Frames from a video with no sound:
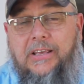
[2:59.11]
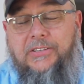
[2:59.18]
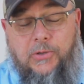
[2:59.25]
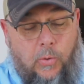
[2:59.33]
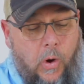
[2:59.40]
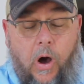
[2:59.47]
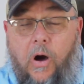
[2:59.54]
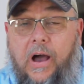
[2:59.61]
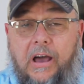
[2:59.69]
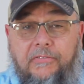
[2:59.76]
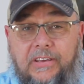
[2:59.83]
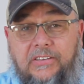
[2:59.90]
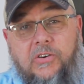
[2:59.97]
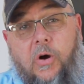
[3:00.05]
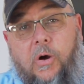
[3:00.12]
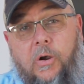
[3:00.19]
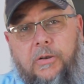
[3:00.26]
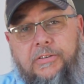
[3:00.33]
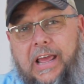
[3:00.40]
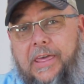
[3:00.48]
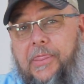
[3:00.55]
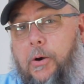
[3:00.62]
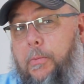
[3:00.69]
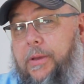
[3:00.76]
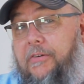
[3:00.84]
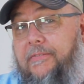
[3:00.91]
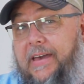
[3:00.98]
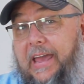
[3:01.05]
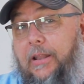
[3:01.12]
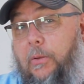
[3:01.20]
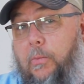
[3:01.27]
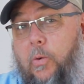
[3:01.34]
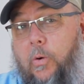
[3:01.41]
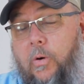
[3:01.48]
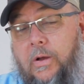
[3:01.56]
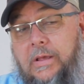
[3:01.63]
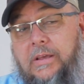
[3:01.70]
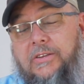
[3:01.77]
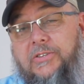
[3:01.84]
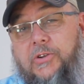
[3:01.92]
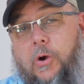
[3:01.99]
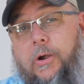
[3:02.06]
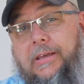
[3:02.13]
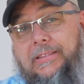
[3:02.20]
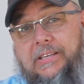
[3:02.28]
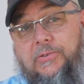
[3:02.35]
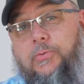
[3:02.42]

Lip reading: So we'll all have these cards and they'll be available starting this